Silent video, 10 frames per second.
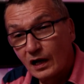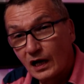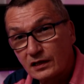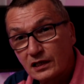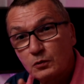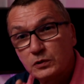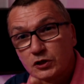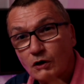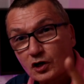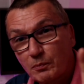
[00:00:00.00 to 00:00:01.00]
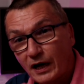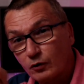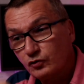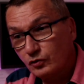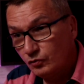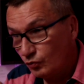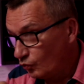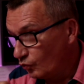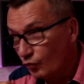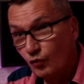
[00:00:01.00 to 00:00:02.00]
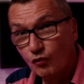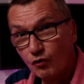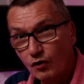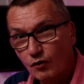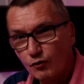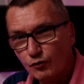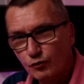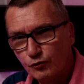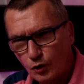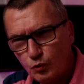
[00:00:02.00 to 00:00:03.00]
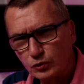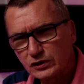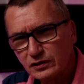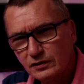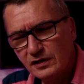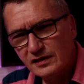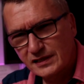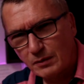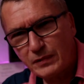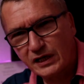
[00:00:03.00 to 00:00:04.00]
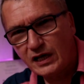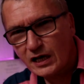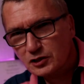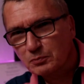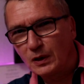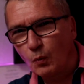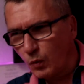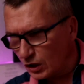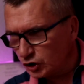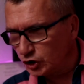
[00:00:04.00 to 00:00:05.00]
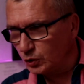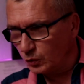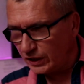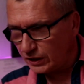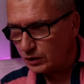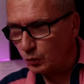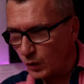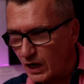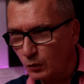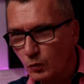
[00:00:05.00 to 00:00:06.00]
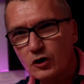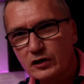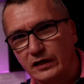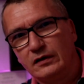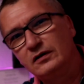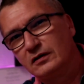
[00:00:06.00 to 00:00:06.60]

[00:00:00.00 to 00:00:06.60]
I think we talk about food. Somebody asked me what you eat while walking.